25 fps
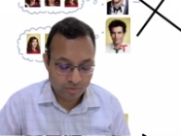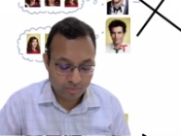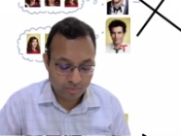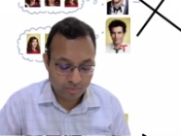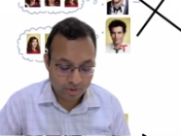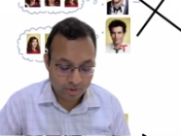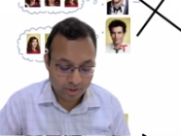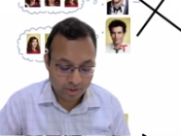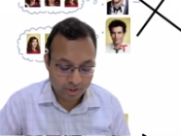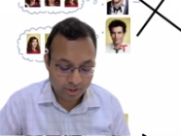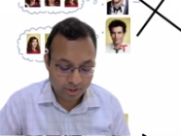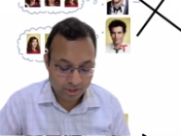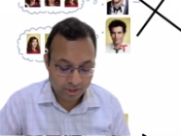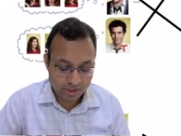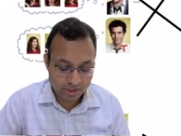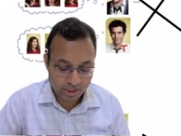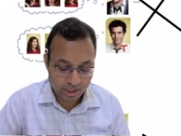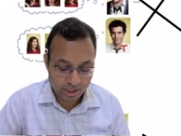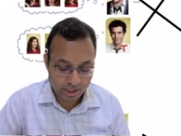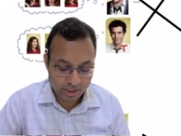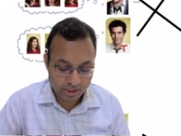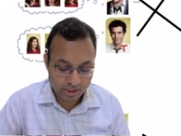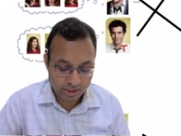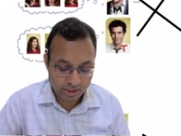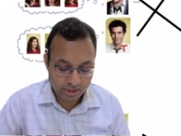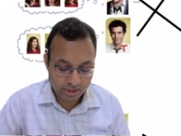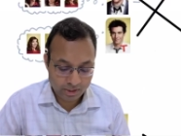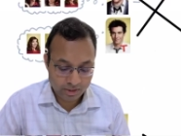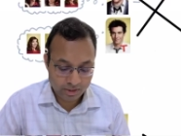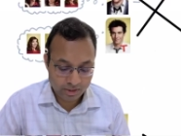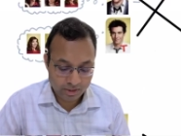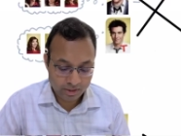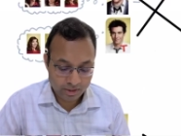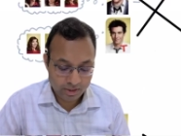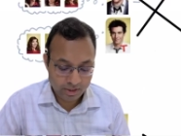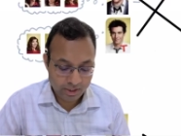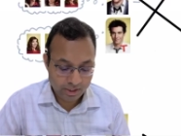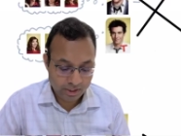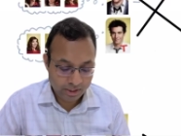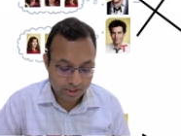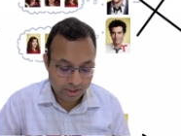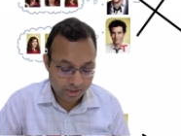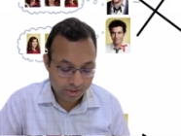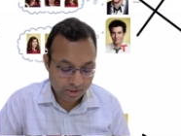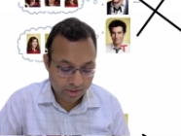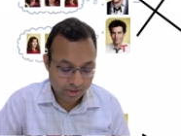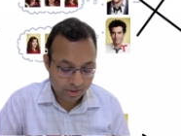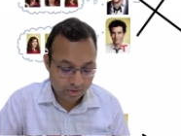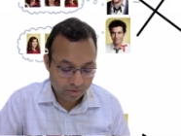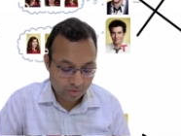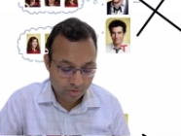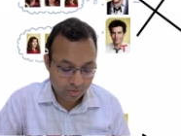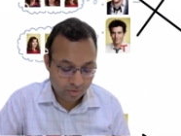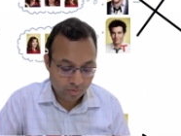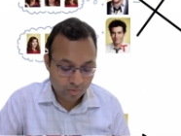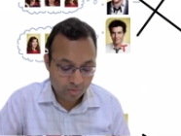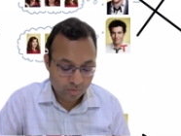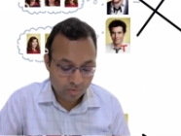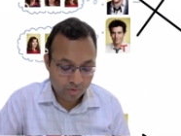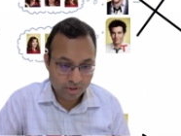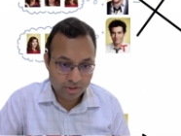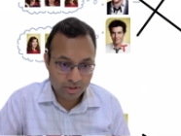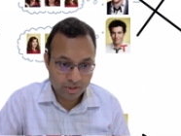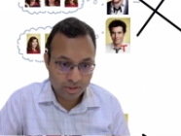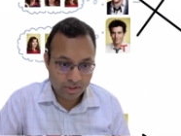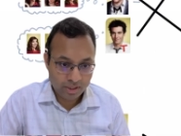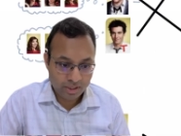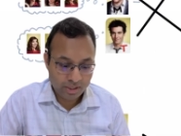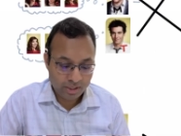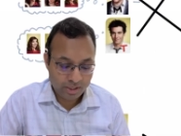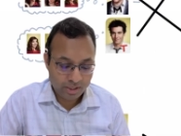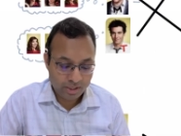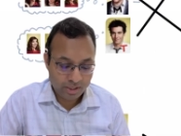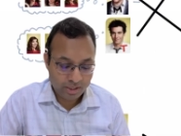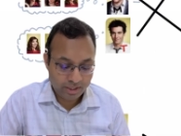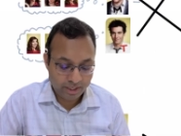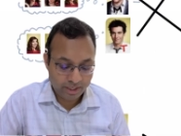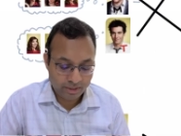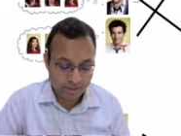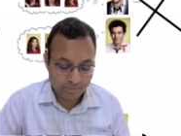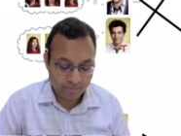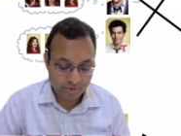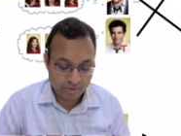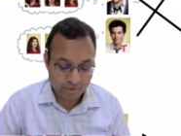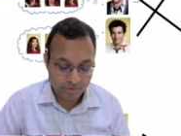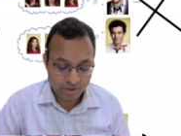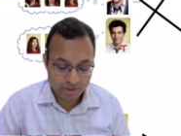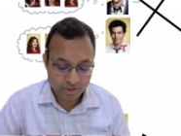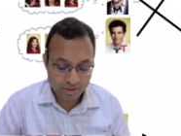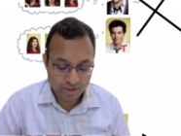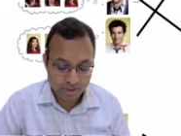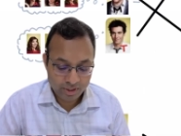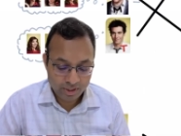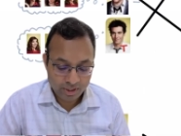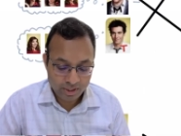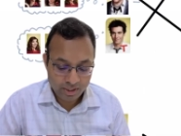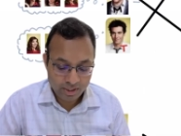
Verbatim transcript: So Barney is getting Lily, who was his second preference.